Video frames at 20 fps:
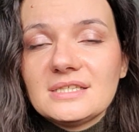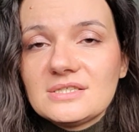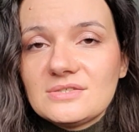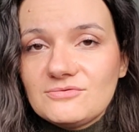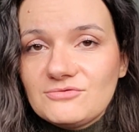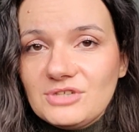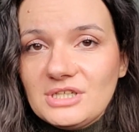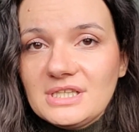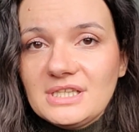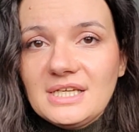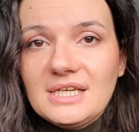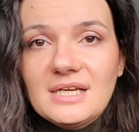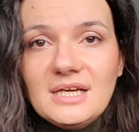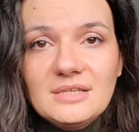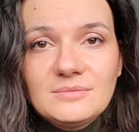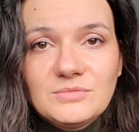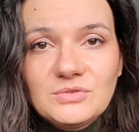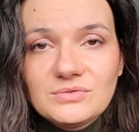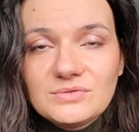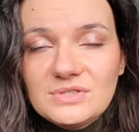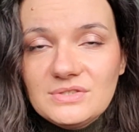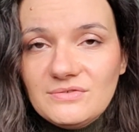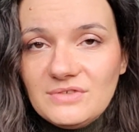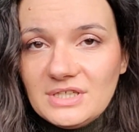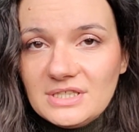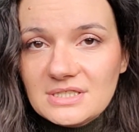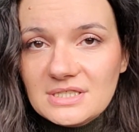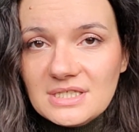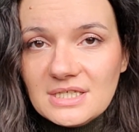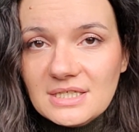is really
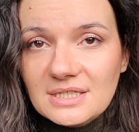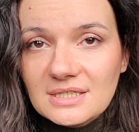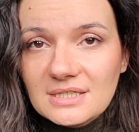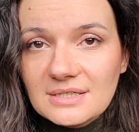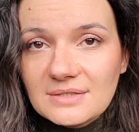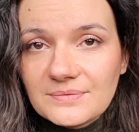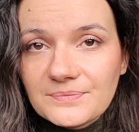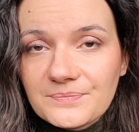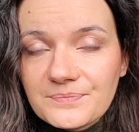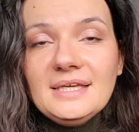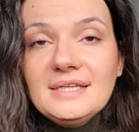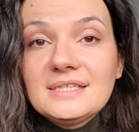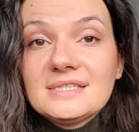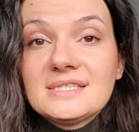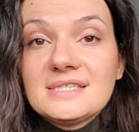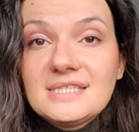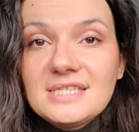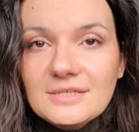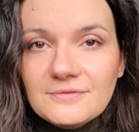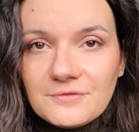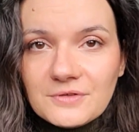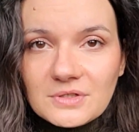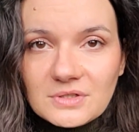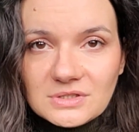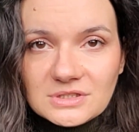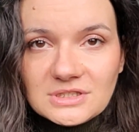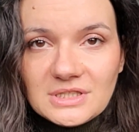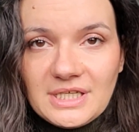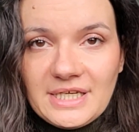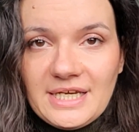unmotivating. It is
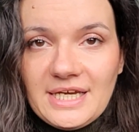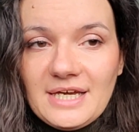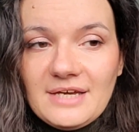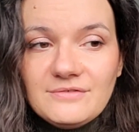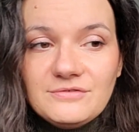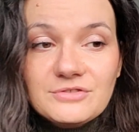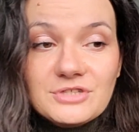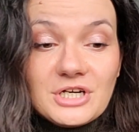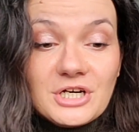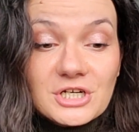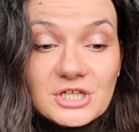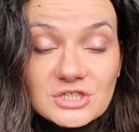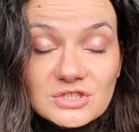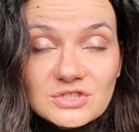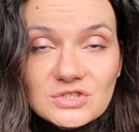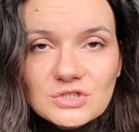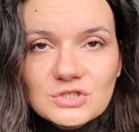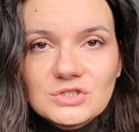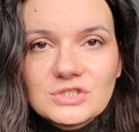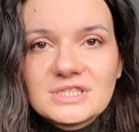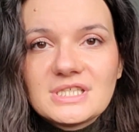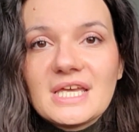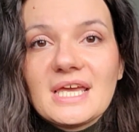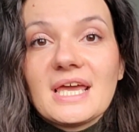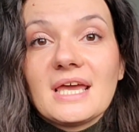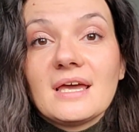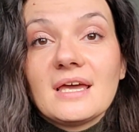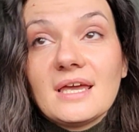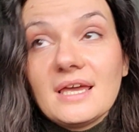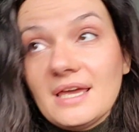difficult to have rehearsals
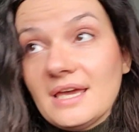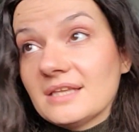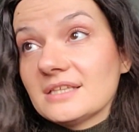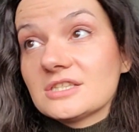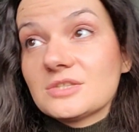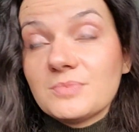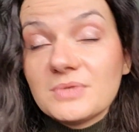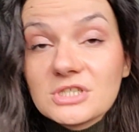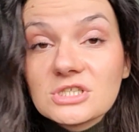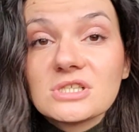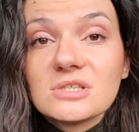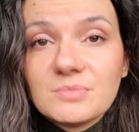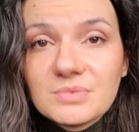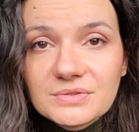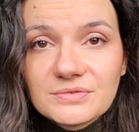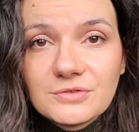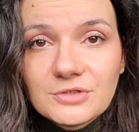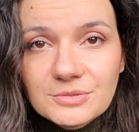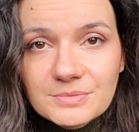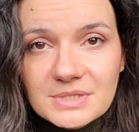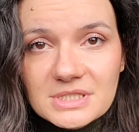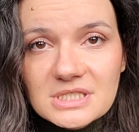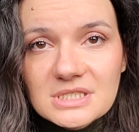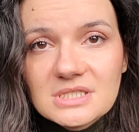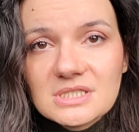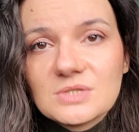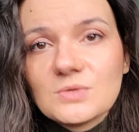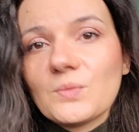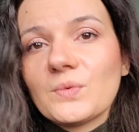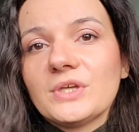and especially
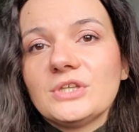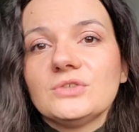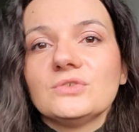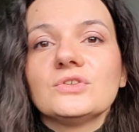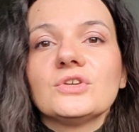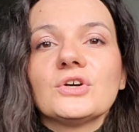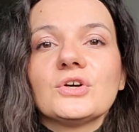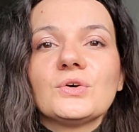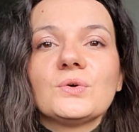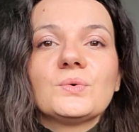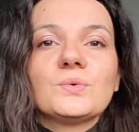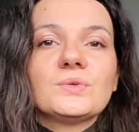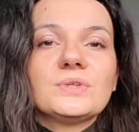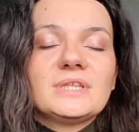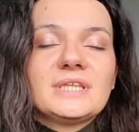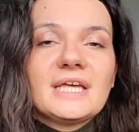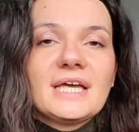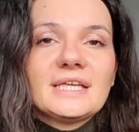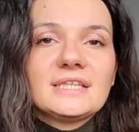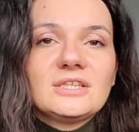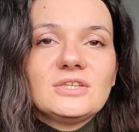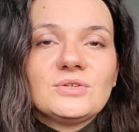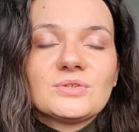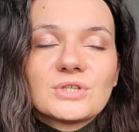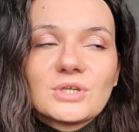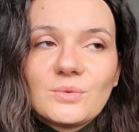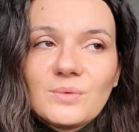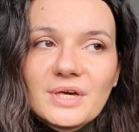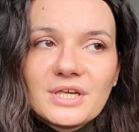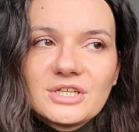performances when you know that your
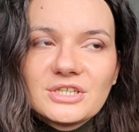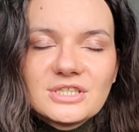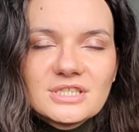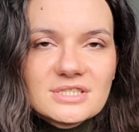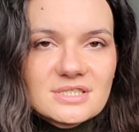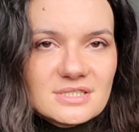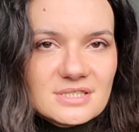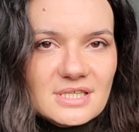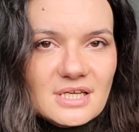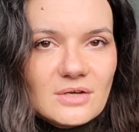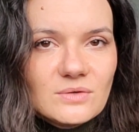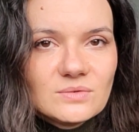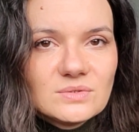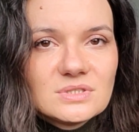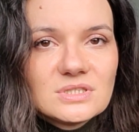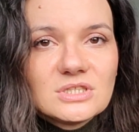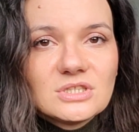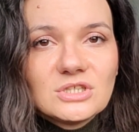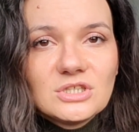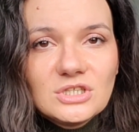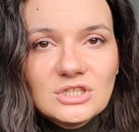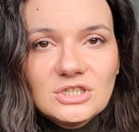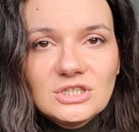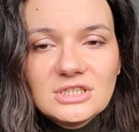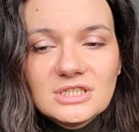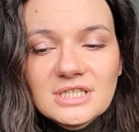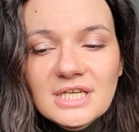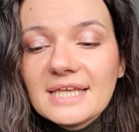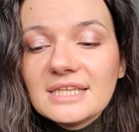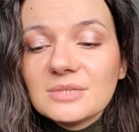choir doesn't sound
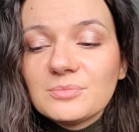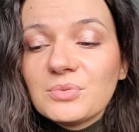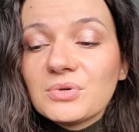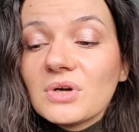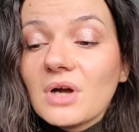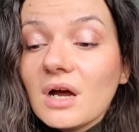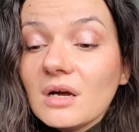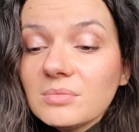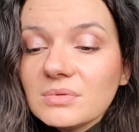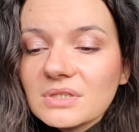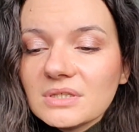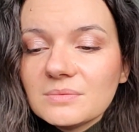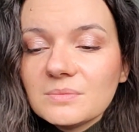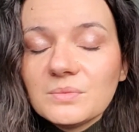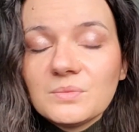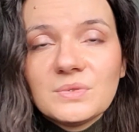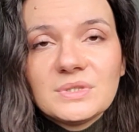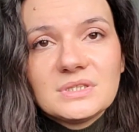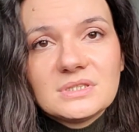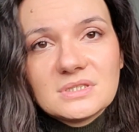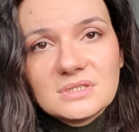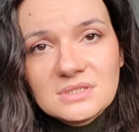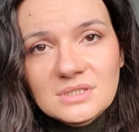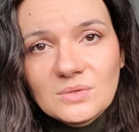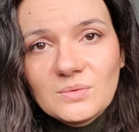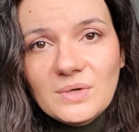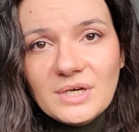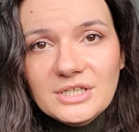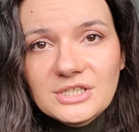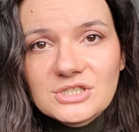good. And the problem with the
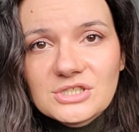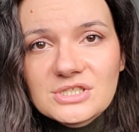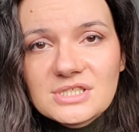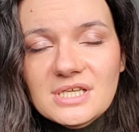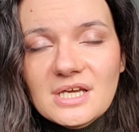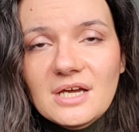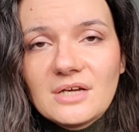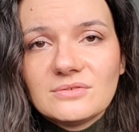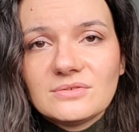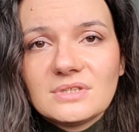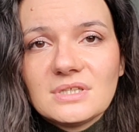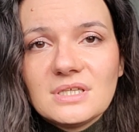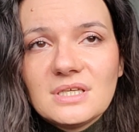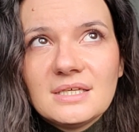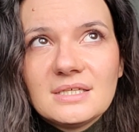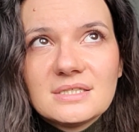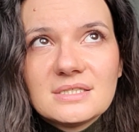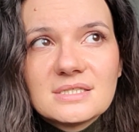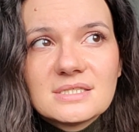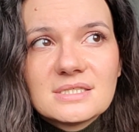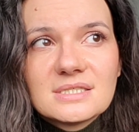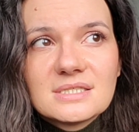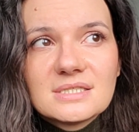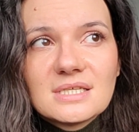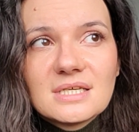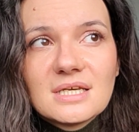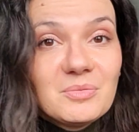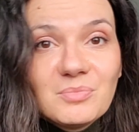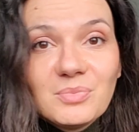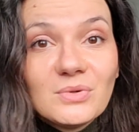choir sound is
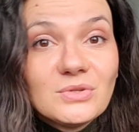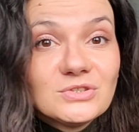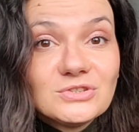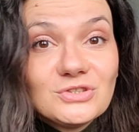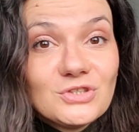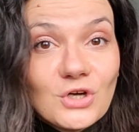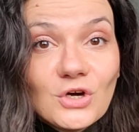people